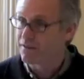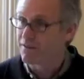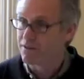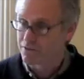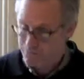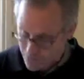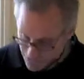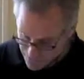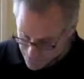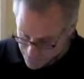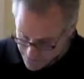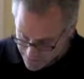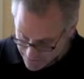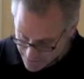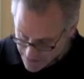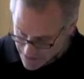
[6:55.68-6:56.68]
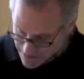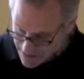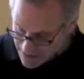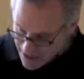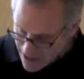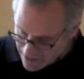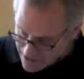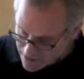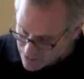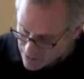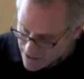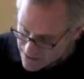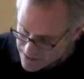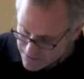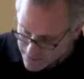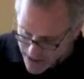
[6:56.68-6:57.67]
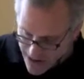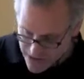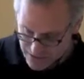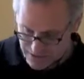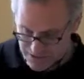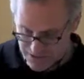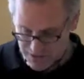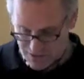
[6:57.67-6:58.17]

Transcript: out of these moves? How did race matter to